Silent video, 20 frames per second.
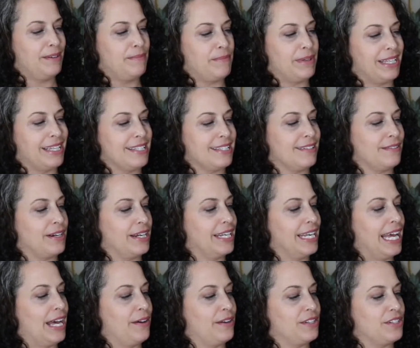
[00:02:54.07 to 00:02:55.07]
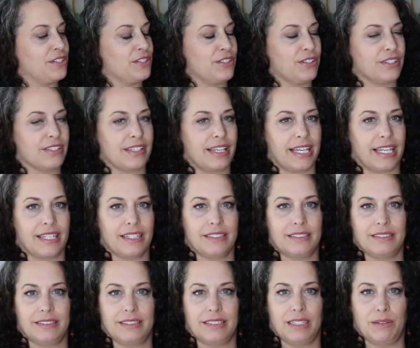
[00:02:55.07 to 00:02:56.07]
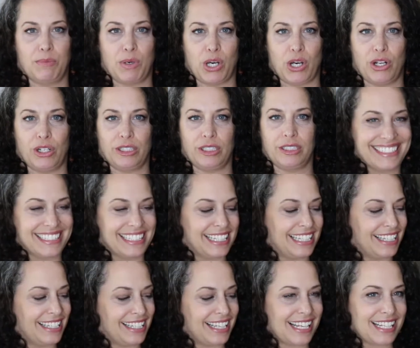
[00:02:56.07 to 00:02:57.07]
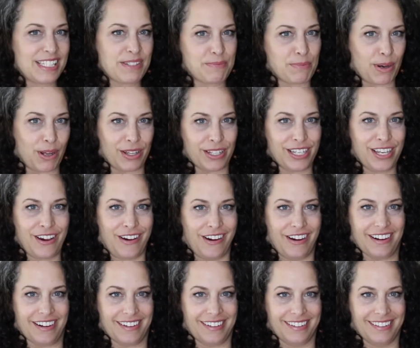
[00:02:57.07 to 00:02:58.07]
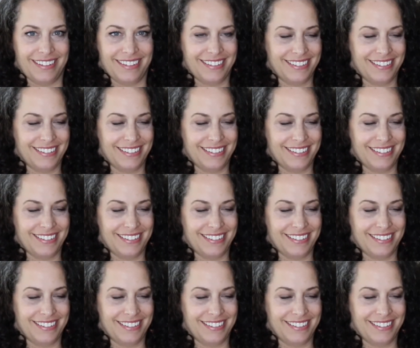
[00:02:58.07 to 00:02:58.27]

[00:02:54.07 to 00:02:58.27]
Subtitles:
because right now it just looks like a ball. It's a ball of yarn.